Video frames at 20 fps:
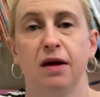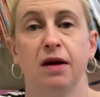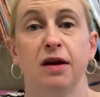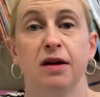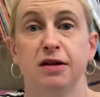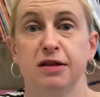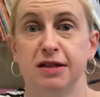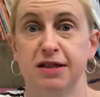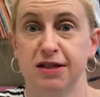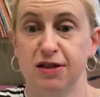
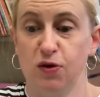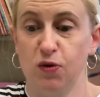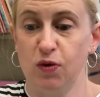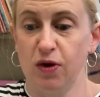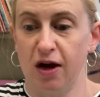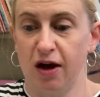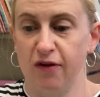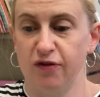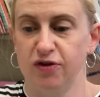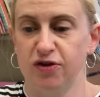Soon
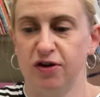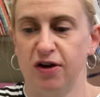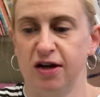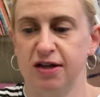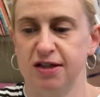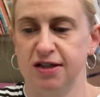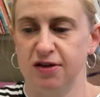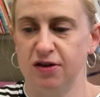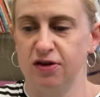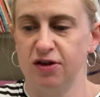after, a
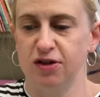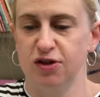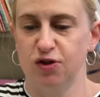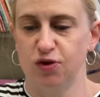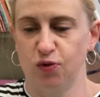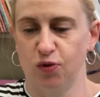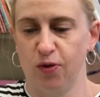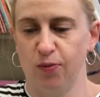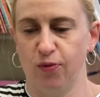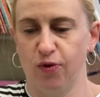sudden
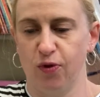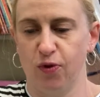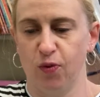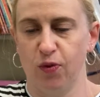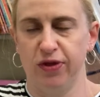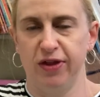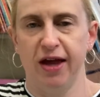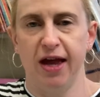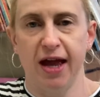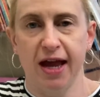storm broke with
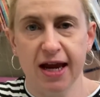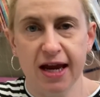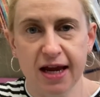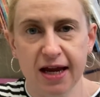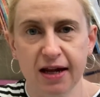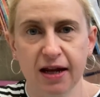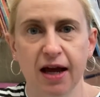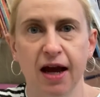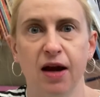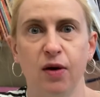
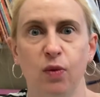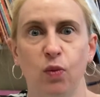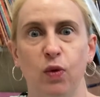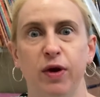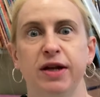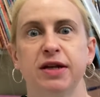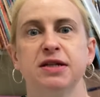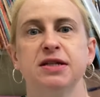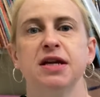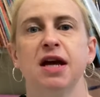hail and
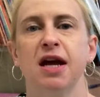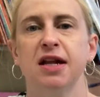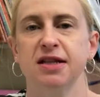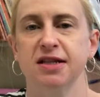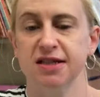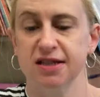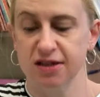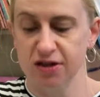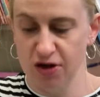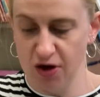wind and
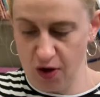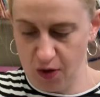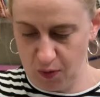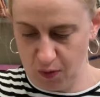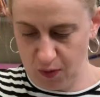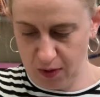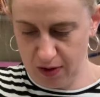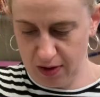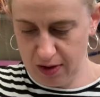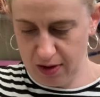snow.
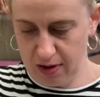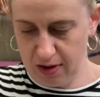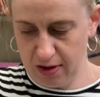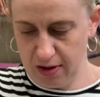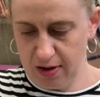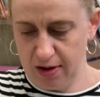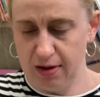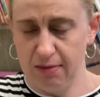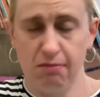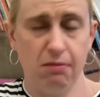
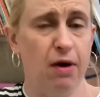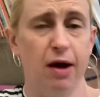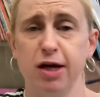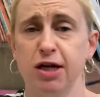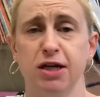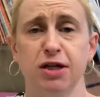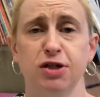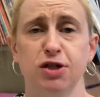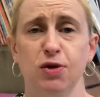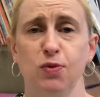"My
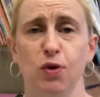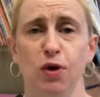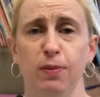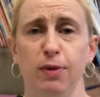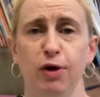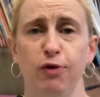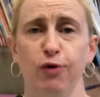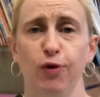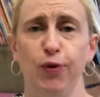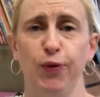knitting will be
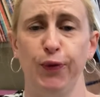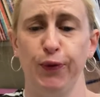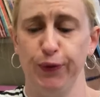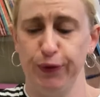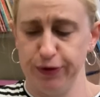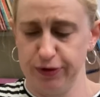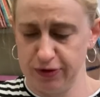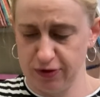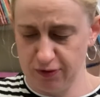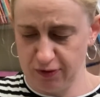
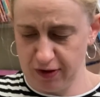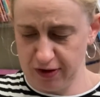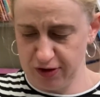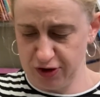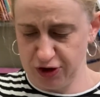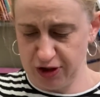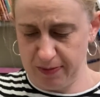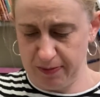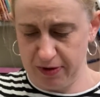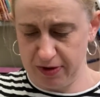ruined," cried the
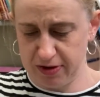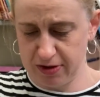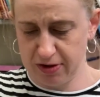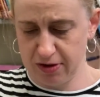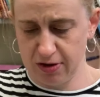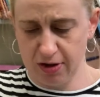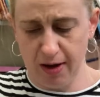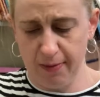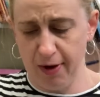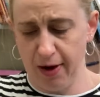shepherd.
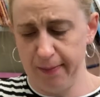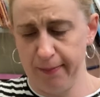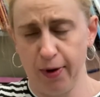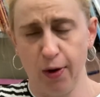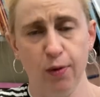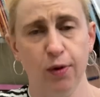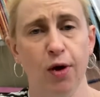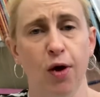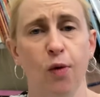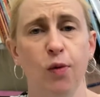"Come on,
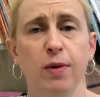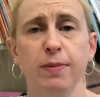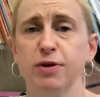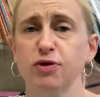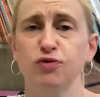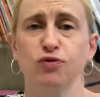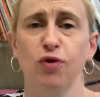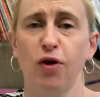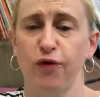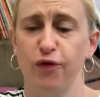Polo, we must
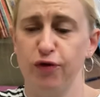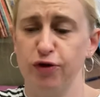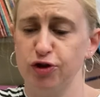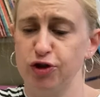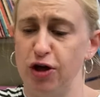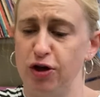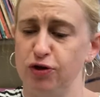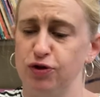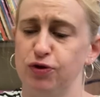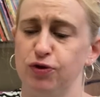run for
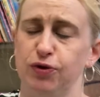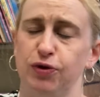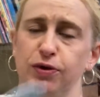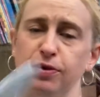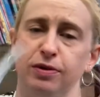shelter."